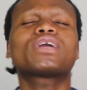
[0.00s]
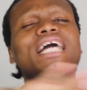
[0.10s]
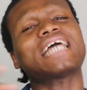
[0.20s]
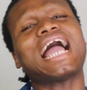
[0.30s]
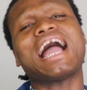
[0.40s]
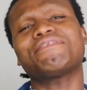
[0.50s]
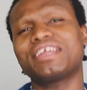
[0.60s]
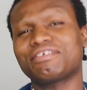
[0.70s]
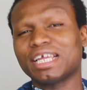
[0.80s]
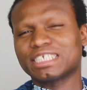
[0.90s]
guys are having
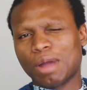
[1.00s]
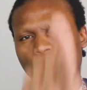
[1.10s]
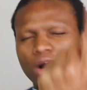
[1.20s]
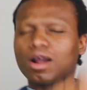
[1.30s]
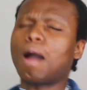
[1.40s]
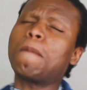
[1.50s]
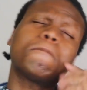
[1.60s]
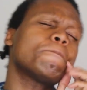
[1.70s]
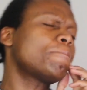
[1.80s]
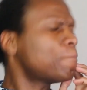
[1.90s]
a great time and
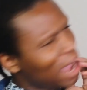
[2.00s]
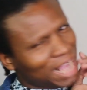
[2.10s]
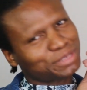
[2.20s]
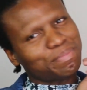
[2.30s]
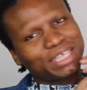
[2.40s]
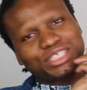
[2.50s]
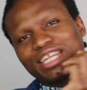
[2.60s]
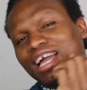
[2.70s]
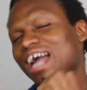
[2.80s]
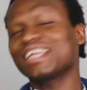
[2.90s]
welcome back to my
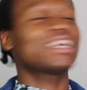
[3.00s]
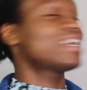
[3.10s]
channel and